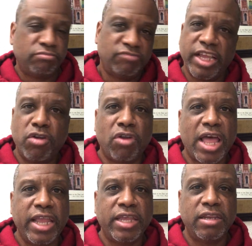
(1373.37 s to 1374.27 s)
They don't
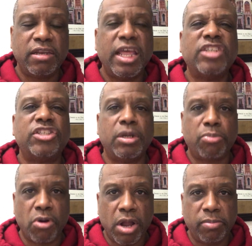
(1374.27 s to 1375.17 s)
like it, that's their
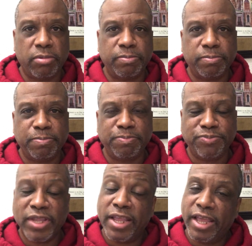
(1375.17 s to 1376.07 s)
problem.
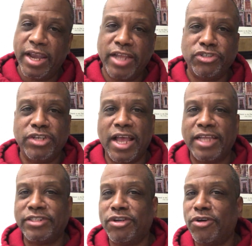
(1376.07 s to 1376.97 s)
And as you
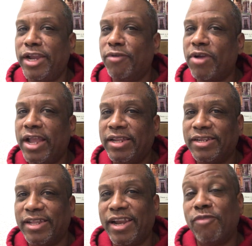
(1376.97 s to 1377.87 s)
guys know, it ain't right,
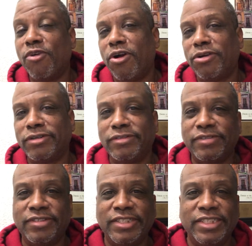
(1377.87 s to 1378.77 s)
it ain't wrong.
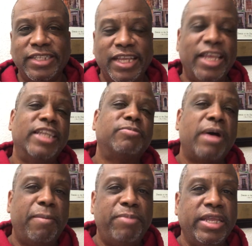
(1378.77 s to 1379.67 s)
It is
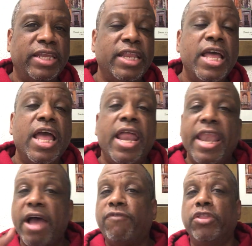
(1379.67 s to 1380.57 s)
my opinion.
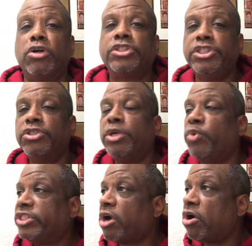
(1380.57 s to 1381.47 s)
Now, for those of you that
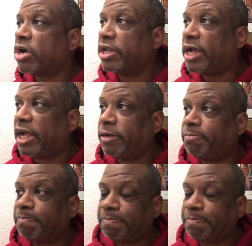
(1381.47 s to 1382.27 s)
we talk on um,